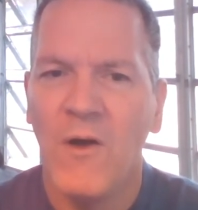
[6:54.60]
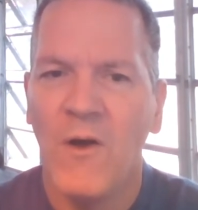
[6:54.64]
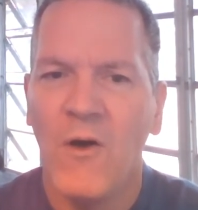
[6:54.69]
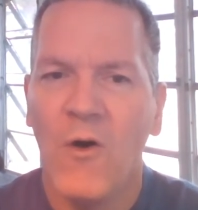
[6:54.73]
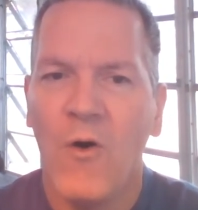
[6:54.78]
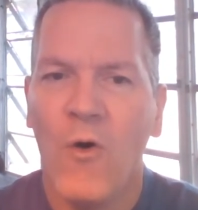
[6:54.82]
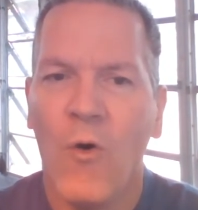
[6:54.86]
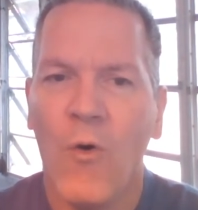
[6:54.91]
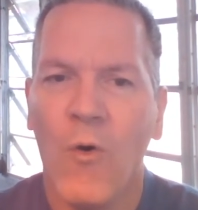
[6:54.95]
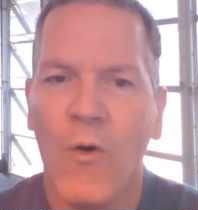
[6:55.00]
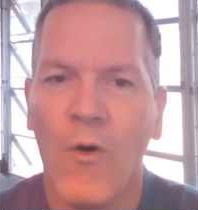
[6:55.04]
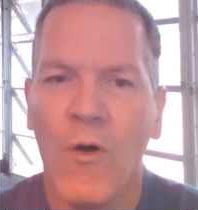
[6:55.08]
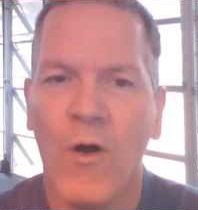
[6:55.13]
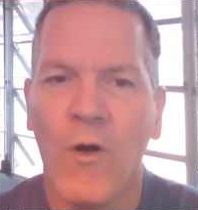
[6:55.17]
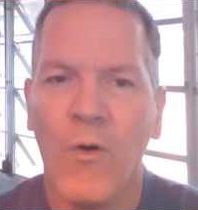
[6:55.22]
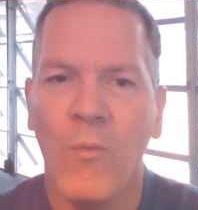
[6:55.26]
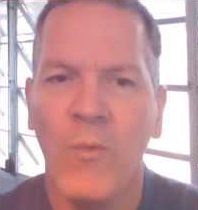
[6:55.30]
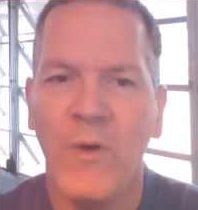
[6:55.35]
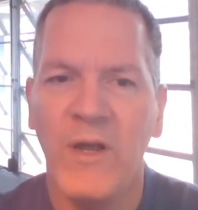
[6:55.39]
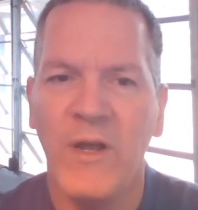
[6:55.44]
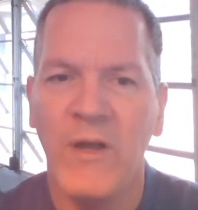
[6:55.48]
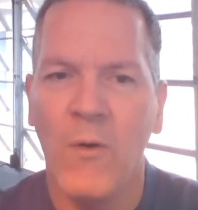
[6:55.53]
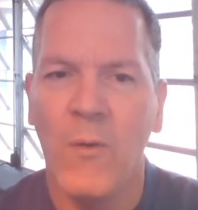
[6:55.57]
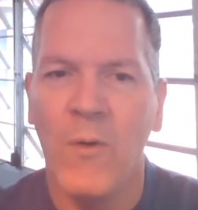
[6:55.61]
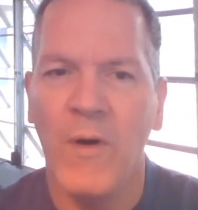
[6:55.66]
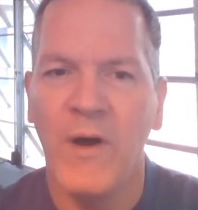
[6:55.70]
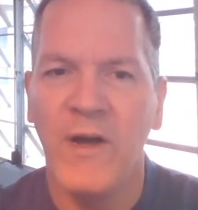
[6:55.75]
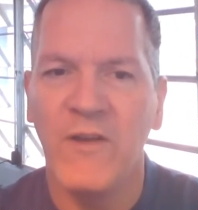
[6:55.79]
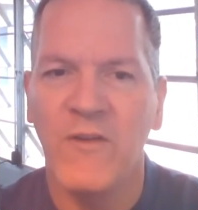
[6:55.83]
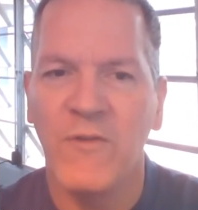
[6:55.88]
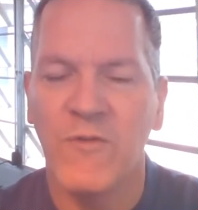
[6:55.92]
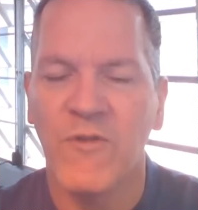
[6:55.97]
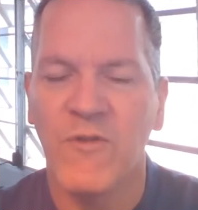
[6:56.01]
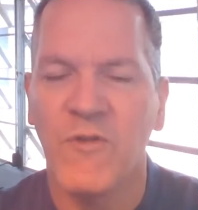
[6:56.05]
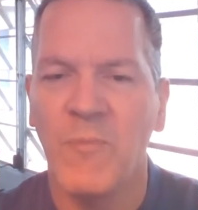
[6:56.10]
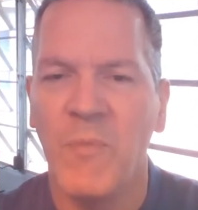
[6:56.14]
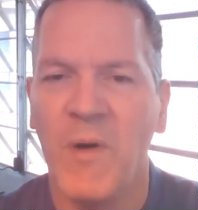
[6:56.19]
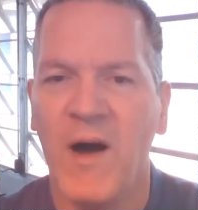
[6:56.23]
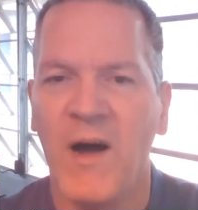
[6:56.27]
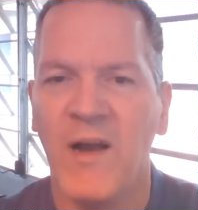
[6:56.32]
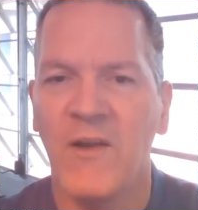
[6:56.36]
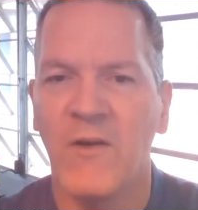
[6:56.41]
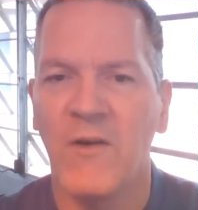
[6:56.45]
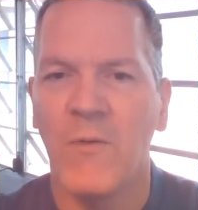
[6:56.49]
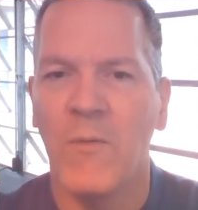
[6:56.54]
Or are we going to
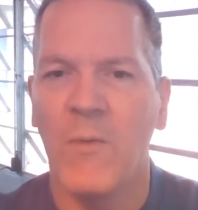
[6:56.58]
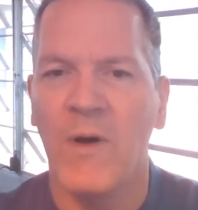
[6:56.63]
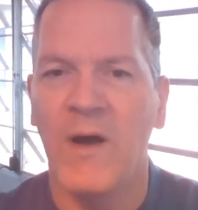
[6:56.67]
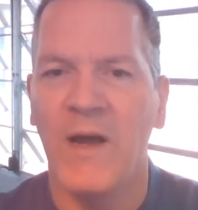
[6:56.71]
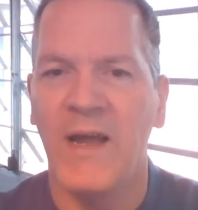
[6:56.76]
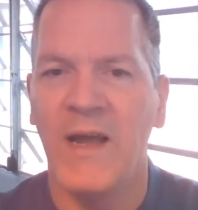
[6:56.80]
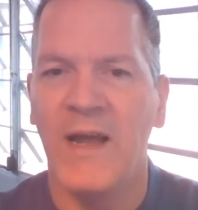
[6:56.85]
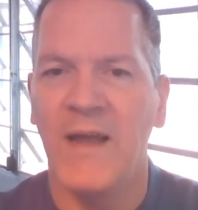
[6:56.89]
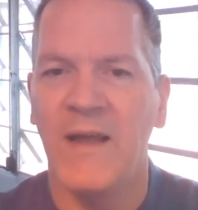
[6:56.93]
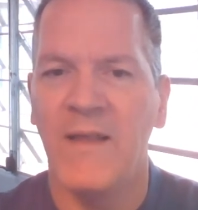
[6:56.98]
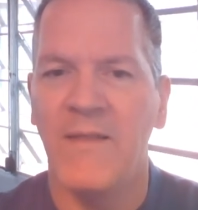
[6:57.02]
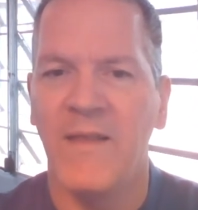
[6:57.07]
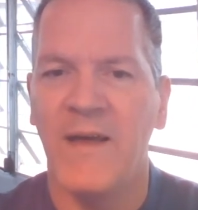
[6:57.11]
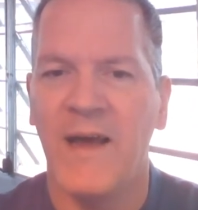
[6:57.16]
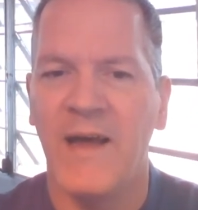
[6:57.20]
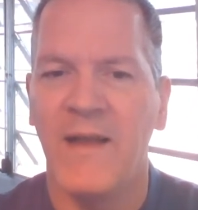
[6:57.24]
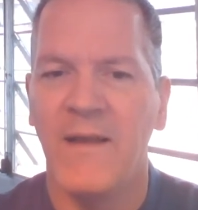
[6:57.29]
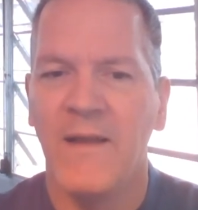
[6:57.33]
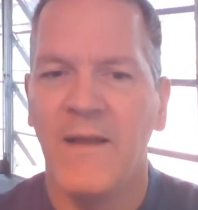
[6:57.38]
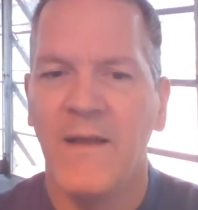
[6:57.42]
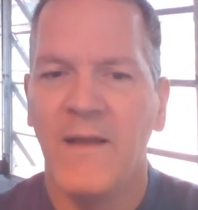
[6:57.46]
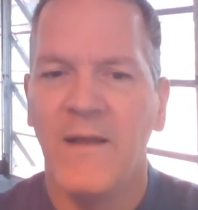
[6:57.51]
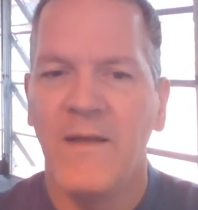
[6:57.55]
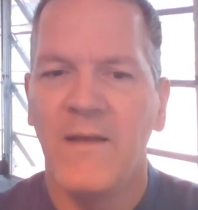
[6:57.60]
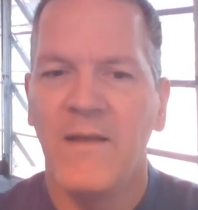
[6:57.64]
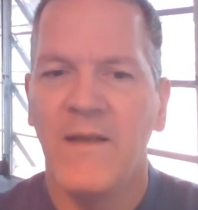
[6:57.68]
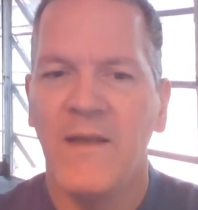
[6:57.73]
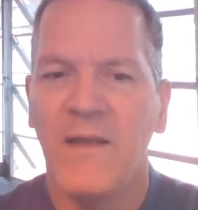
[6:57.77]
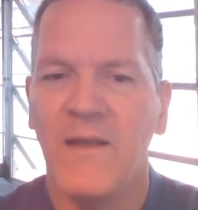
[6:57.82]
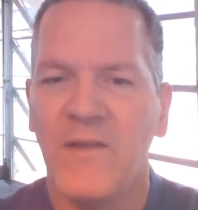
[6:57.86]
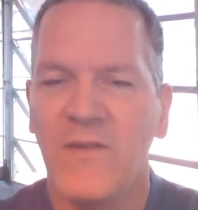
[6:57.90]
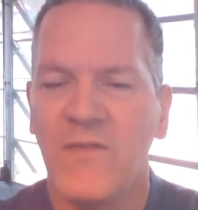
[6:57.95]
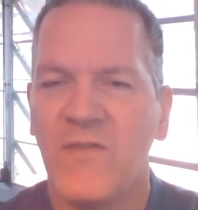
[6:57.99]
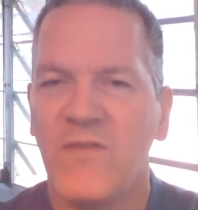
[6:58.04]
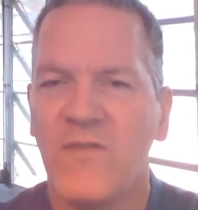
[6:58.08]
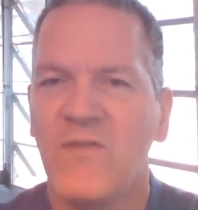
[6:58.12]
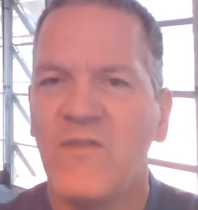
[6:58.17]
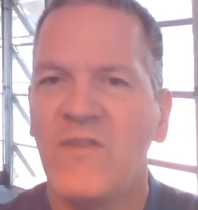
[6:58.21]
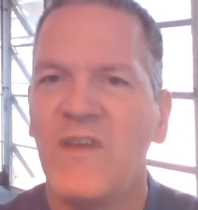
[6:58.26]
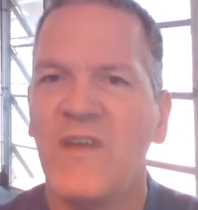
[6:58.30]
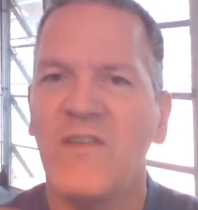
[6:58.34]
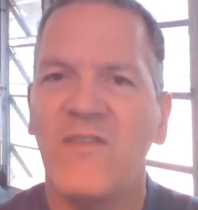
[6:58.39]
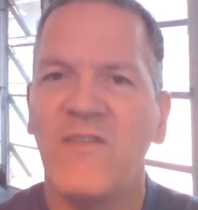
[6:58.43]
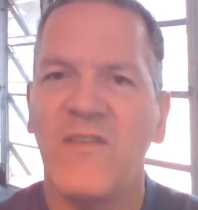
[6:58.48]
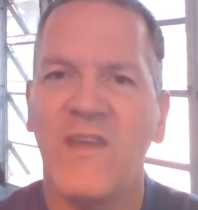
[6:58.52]
respond in a way that is
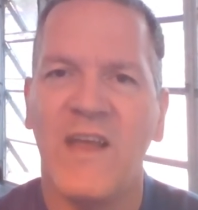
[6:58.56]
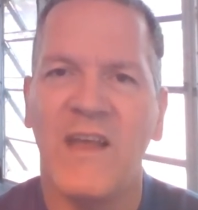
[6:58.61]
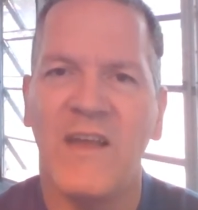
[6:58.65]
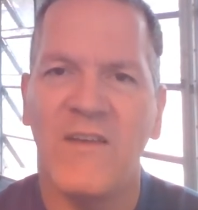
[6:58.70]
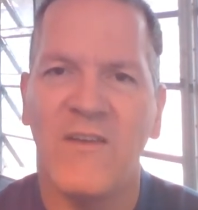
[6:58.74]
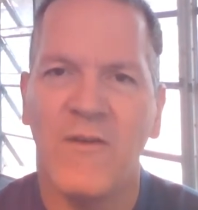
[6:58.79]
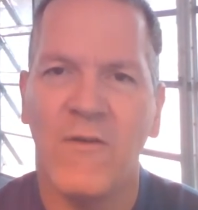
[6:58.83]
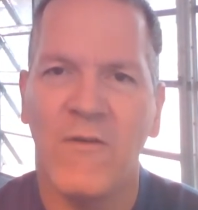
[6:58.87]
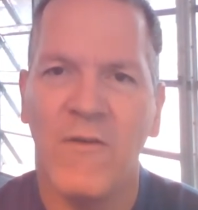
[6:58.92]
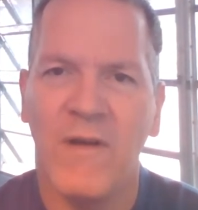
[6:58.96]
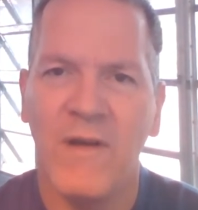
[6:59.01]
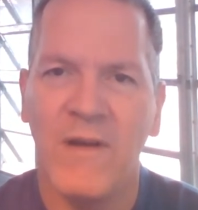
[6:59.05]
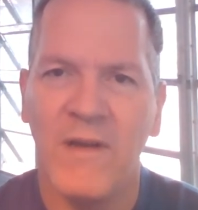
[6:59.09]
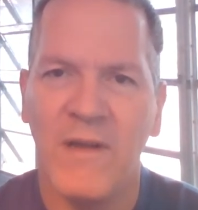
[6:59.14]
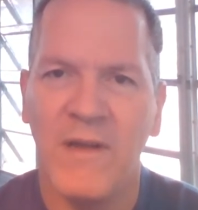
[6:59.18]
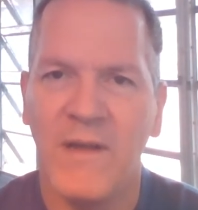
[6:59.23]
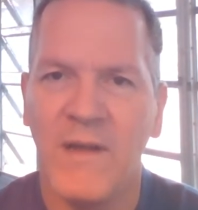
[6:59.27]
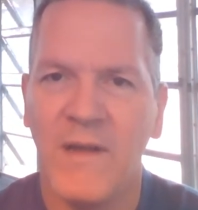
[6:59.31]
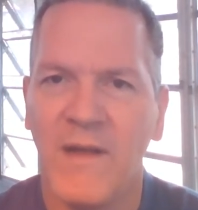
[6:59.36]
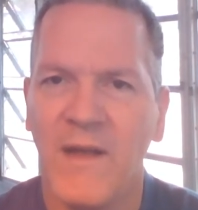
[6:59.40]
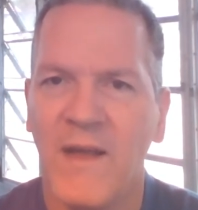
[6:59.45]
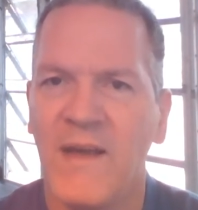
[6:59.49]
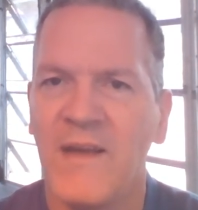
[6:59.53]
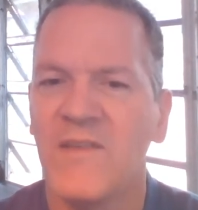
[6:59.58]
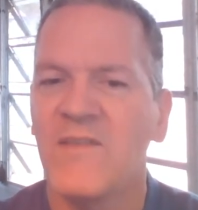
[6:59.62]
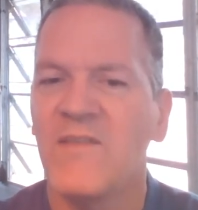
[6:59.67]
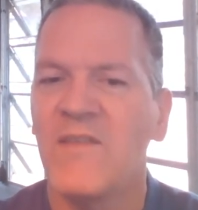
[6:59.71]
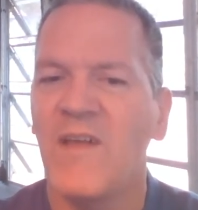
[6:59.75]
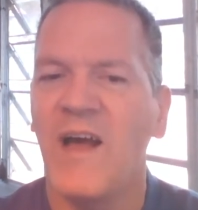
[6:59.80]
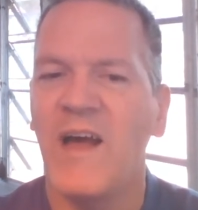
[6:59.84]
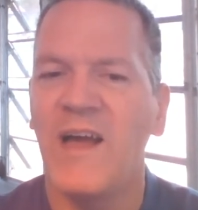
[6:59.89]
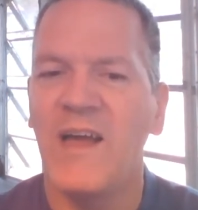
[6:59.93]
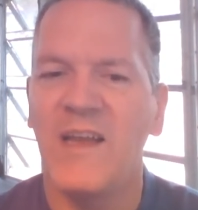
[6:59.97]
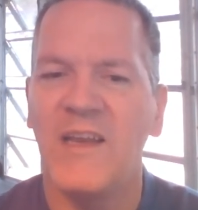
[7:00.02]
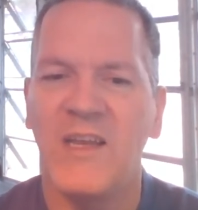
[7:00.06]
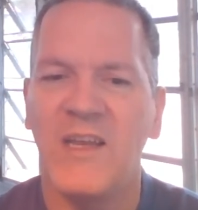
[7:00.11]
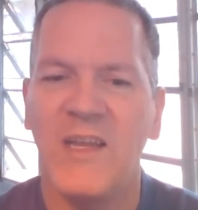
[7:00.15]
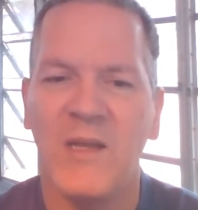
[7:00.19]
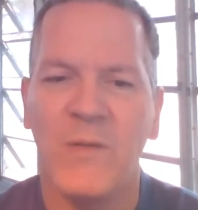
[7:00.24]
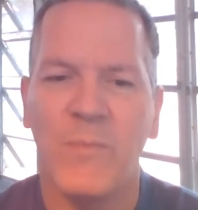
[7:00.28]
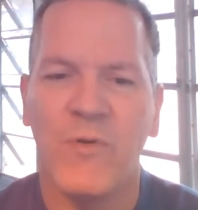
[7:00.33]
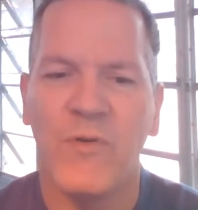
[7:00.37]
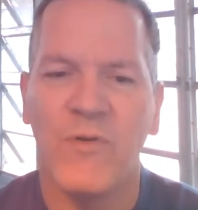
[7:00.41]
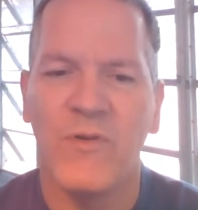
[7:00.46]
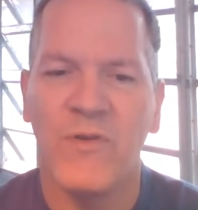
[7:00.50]
disintegrating, anxiety
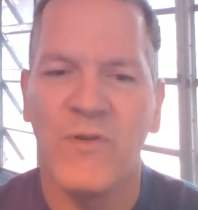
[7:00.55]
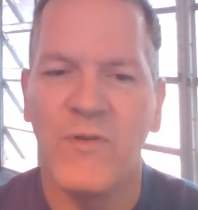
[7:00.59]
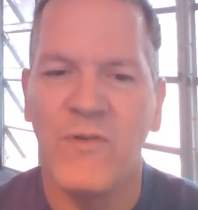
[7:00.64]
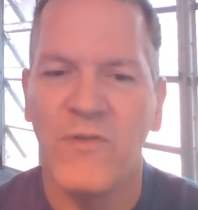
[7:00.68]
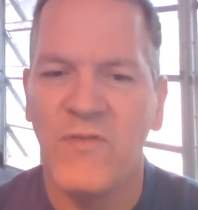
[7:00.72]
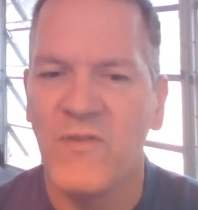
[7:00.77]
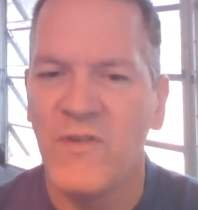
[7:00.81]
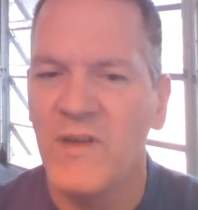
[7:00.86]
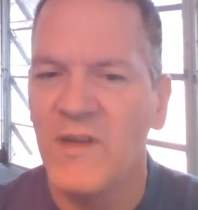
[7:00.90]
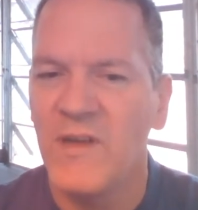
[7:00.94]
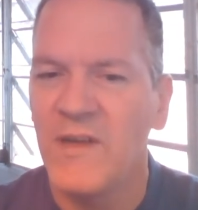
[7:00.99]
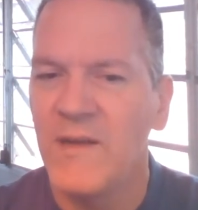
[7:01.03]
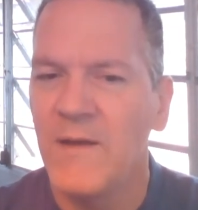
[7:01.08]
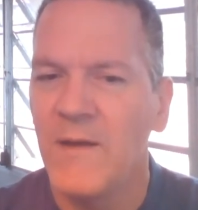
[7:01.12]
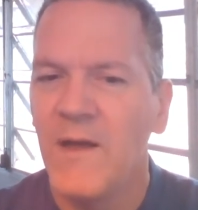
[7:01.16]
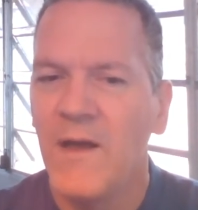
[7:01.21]
producing,